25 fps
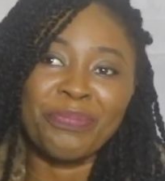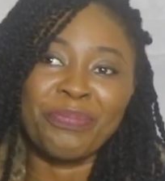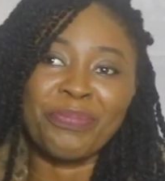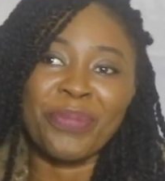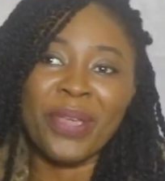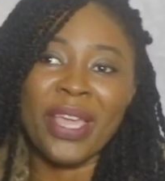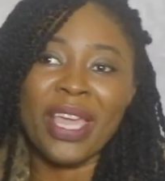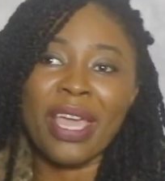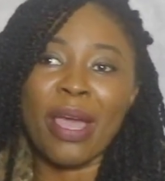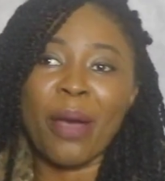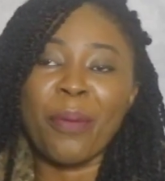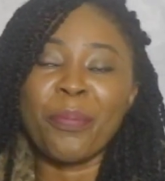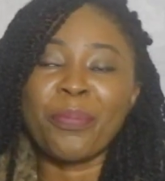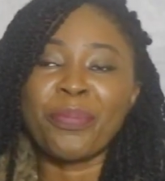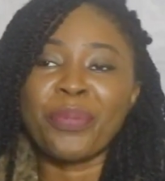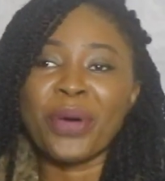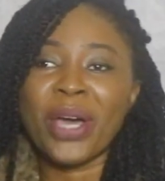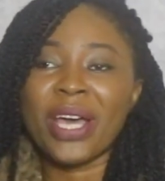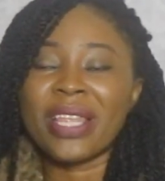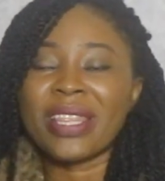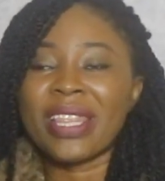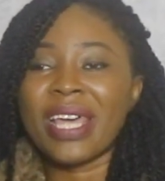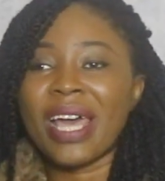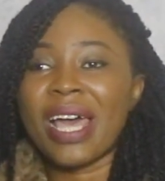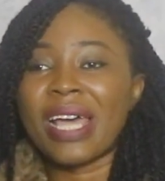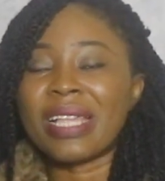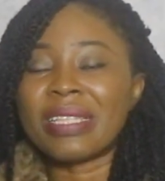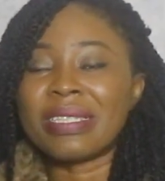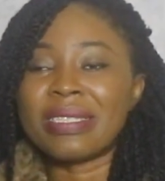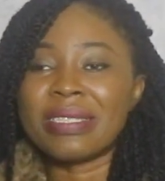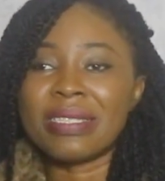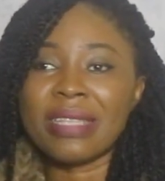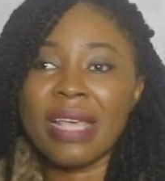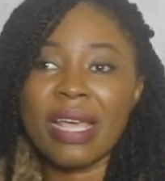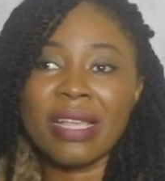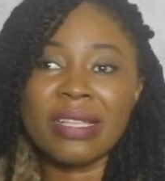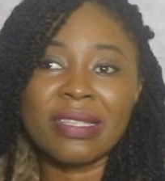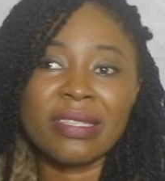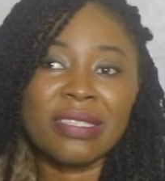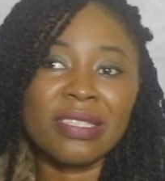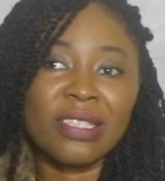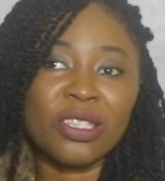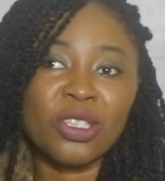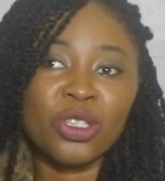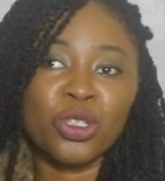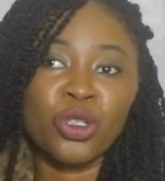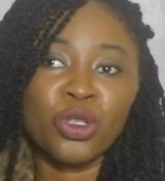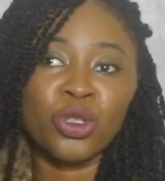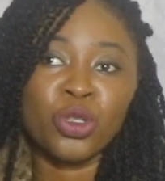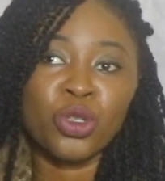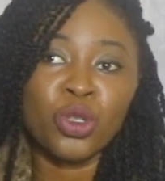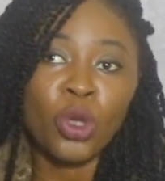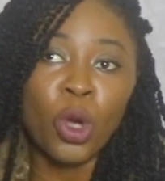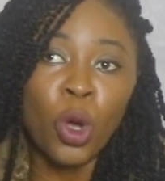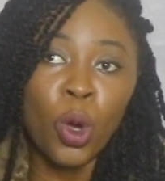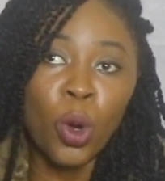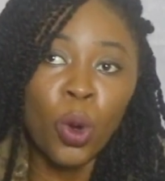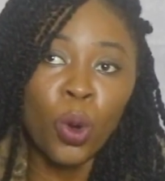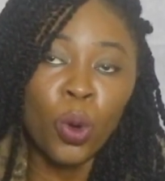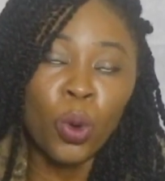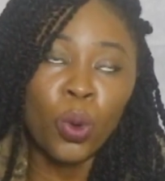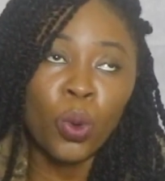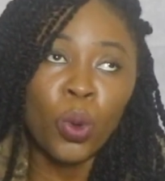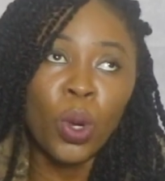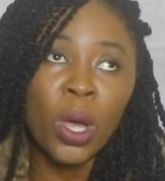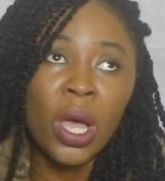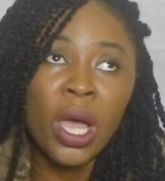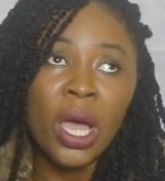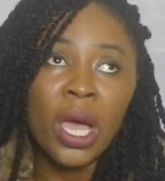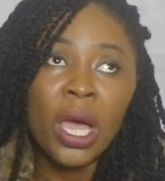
Big Brother Mzansi show